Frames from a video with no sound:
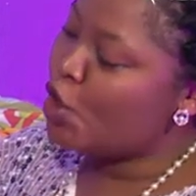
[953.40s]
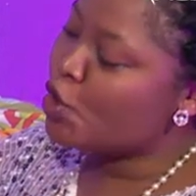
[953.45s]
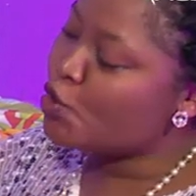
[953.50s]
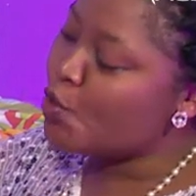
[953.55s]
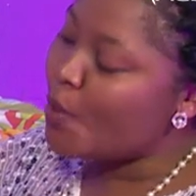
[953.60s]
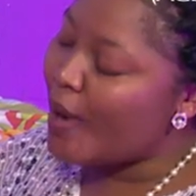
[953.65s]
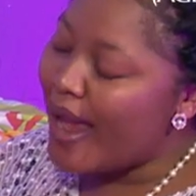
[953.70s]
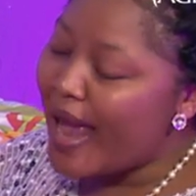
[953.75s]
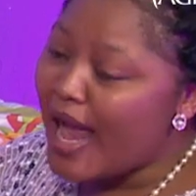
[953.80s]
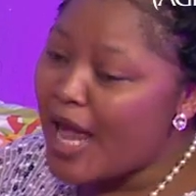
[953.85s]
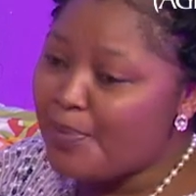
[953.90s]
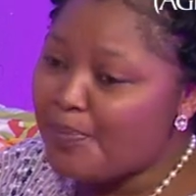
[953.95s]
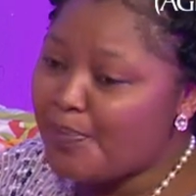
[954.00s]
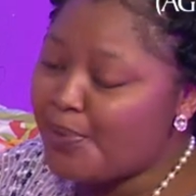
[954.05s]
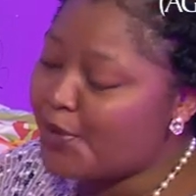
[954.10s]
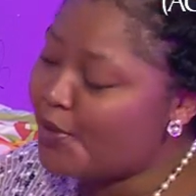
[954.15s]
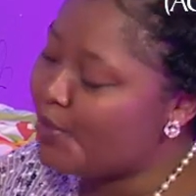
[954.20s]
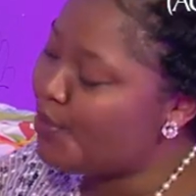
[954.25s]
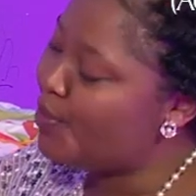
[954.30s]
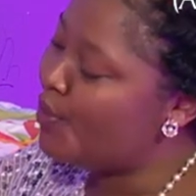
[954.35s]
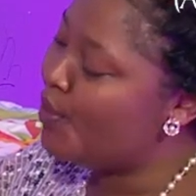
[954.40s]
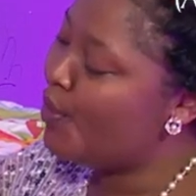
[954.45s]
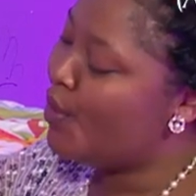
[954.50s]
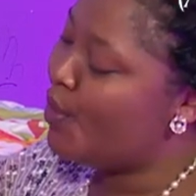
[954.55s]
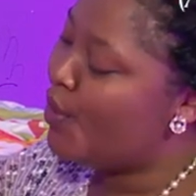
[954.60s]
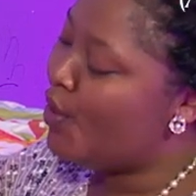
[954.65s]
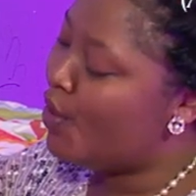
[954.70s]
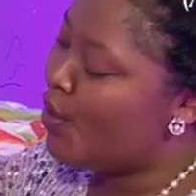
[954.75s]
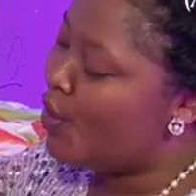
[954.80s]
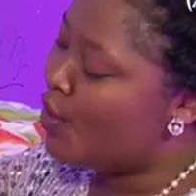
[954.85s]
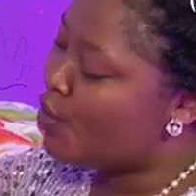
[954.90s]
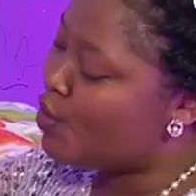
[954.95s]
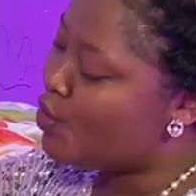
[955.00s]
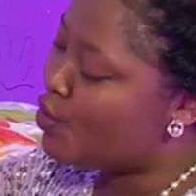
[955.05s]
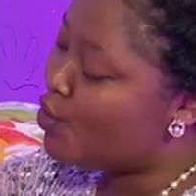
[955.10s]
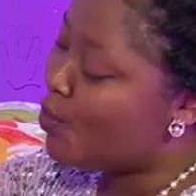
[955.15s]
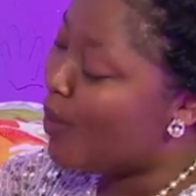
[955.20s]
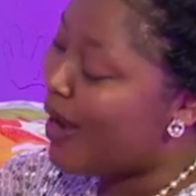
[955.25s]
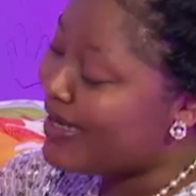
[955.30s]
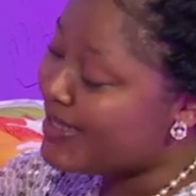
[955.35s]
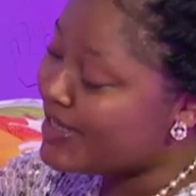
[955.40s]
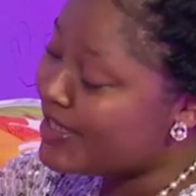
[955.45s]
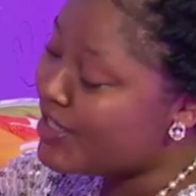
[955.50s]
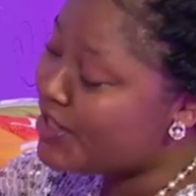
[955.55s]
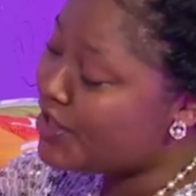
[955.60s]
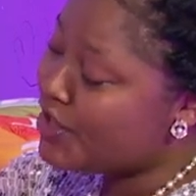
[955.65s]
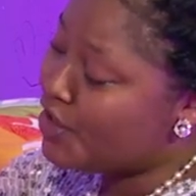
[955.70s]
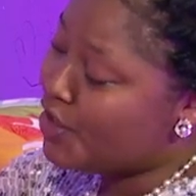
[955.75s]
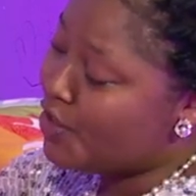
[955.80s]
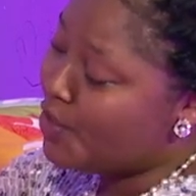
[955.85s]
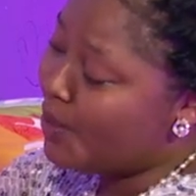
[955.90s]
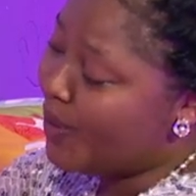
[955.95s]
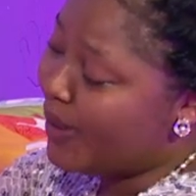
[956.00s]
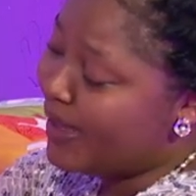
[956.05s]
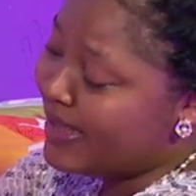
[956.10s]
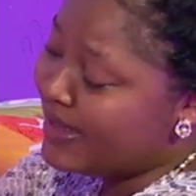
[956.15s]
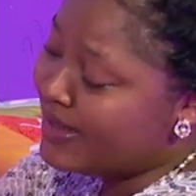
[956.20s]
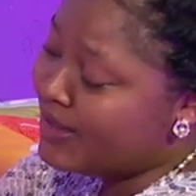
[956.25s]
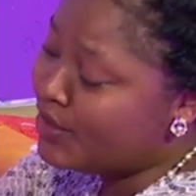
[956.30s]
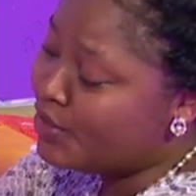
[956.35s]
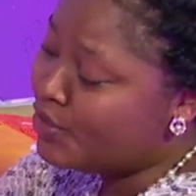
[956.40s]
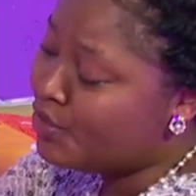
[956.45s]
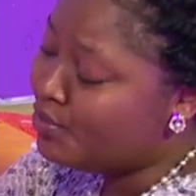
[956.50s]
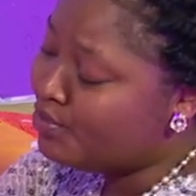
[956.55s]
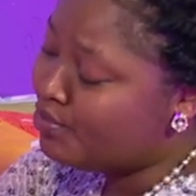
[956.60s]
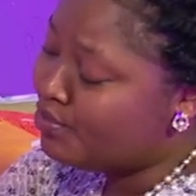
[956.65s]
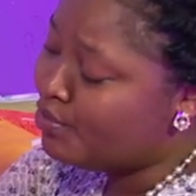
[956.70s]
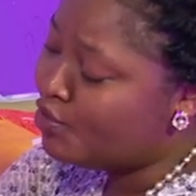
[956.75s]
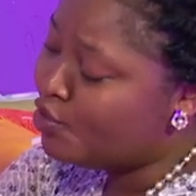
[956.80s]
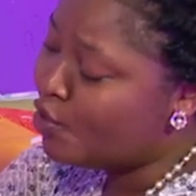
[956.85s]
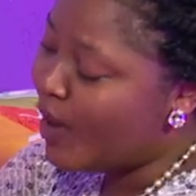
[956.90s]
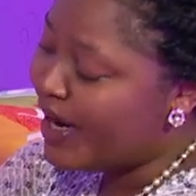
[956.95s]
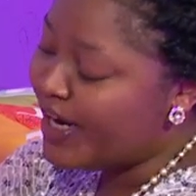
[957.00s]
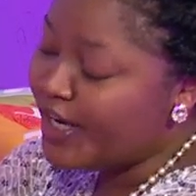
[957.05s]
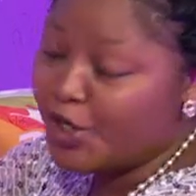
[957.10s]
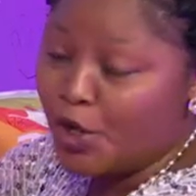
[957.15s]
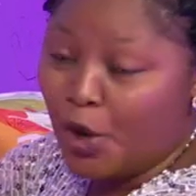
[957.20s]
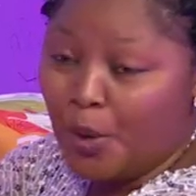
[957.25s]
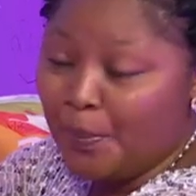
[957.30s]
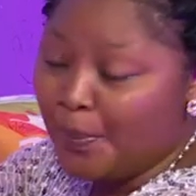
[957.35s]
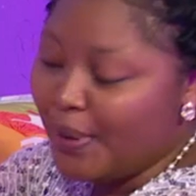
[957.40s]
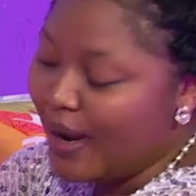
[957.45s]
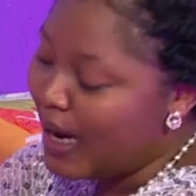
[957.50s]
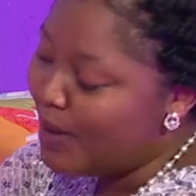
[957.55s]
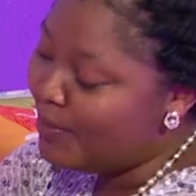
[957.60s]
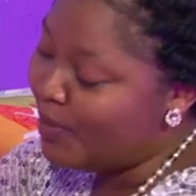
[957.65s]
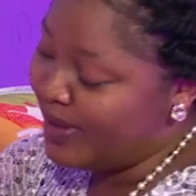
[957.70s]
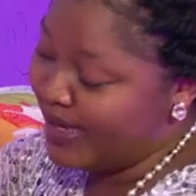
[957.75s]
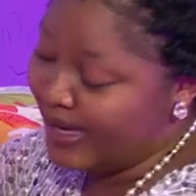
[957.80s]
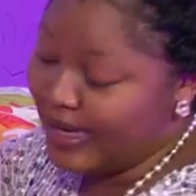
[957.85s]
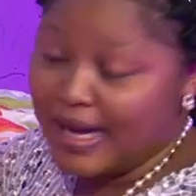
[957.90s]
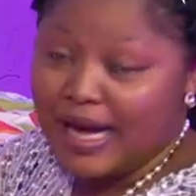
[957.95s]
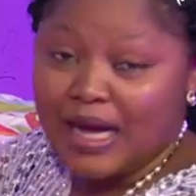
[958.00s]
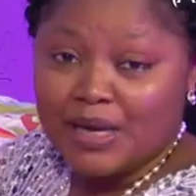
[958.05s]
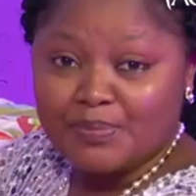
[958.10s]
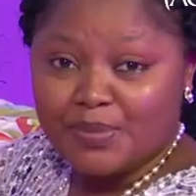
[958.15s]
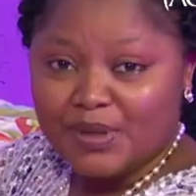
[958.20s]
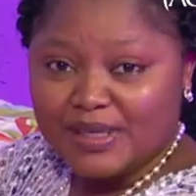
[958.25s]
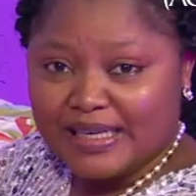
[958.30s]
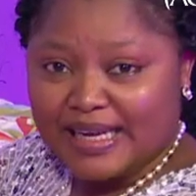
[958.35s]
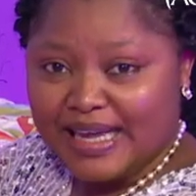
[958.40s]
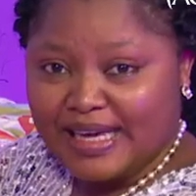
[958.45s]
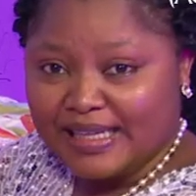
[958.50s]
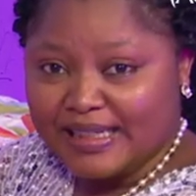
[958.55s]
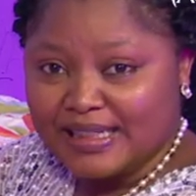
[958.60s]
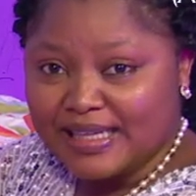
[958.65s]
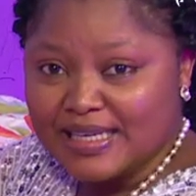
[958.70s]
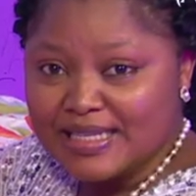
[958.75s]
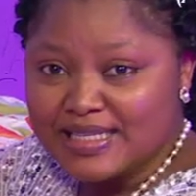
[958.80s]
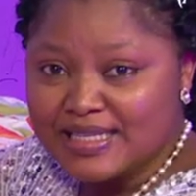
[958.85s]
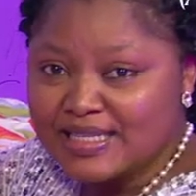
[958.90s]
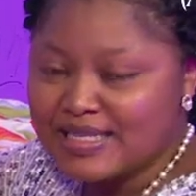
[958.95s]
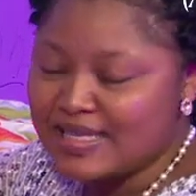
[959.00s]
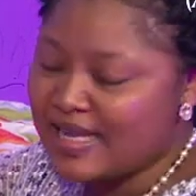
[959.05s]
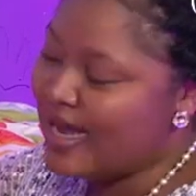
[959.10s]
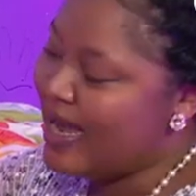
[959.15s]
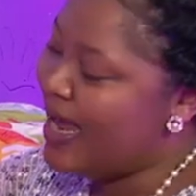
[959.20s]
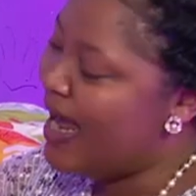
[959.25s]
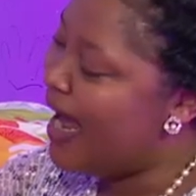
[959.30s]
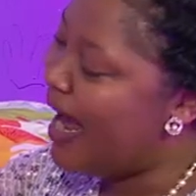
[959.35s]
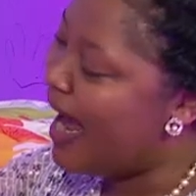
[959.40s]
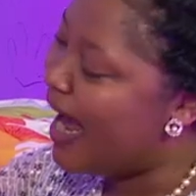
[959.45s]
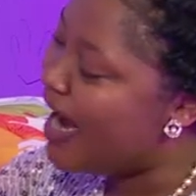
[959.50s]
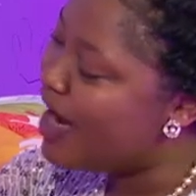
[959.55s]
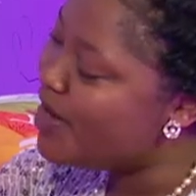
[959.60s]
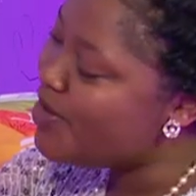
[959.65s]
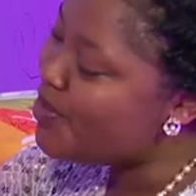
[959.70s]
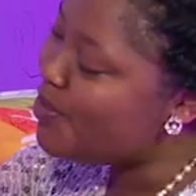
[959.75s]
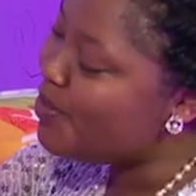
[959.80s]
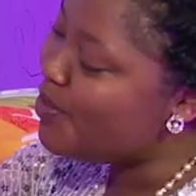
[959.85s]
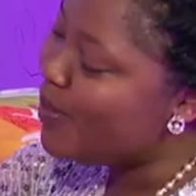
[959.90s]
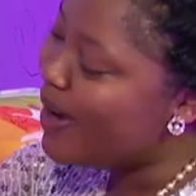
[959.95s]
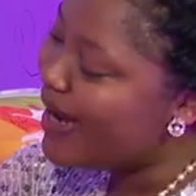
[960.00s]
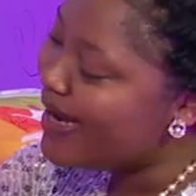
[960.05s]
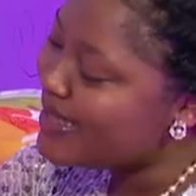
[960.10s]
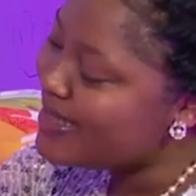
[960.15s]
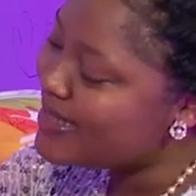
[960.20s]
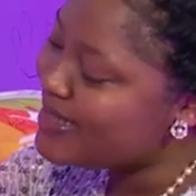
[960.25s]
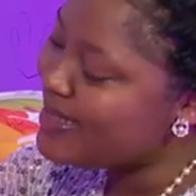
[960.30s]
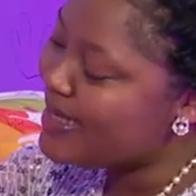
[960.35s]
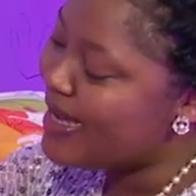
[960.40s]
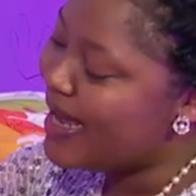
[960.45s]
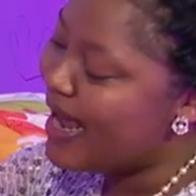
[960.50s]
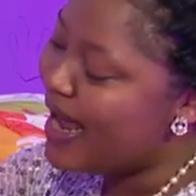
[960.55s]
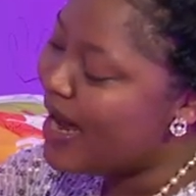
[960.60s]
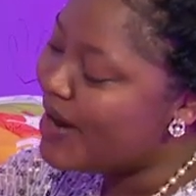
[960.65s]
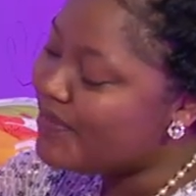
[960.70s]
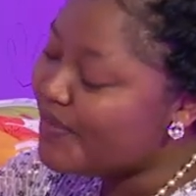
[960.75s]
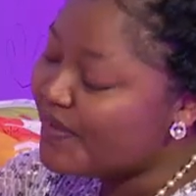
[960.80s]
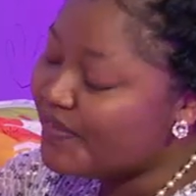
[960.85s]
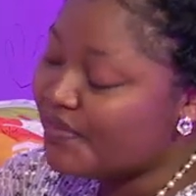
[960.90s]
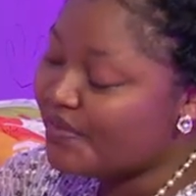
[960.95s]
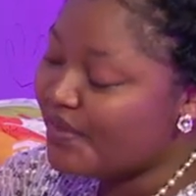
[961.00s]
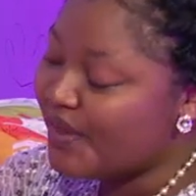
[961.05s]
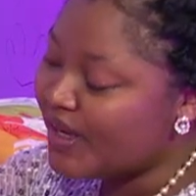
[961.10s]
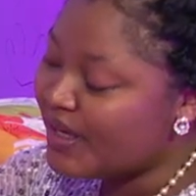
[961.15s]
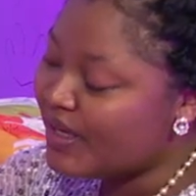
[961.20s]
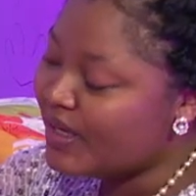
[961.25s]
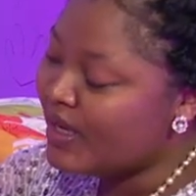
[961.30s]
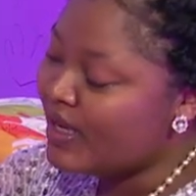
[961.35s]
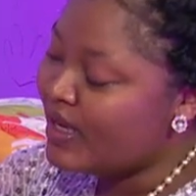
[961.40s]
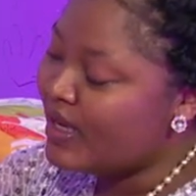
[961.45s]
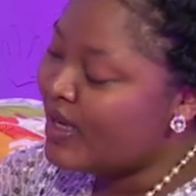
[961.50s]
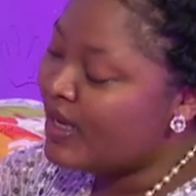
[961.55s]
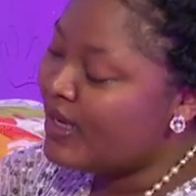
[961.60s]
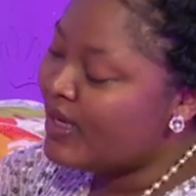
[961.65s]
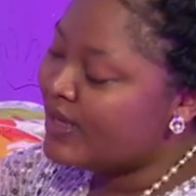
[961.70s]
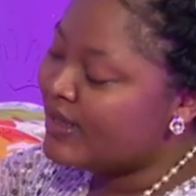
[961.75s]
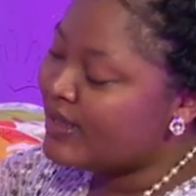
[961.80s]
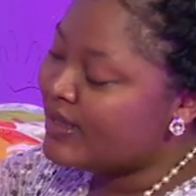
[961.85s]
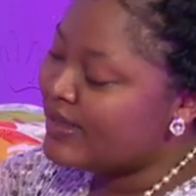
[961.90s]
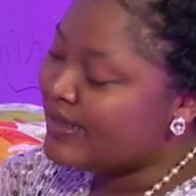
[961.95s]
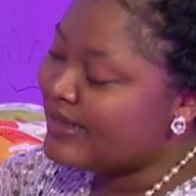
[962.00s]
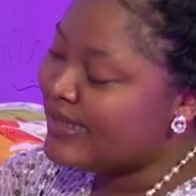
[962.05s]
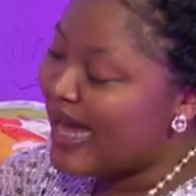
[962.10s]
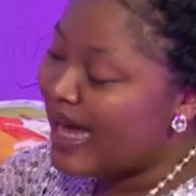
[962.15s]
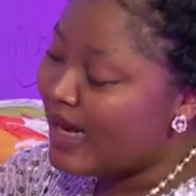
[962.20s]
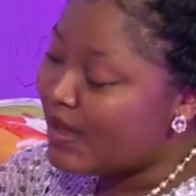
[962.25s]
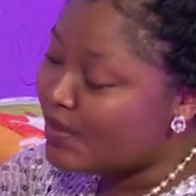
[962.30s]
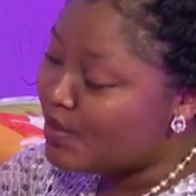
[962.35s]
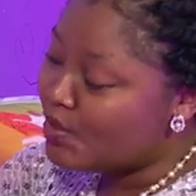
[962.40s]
to help you, to assist you in drawing your palm on a cardboard like this. And you write everything that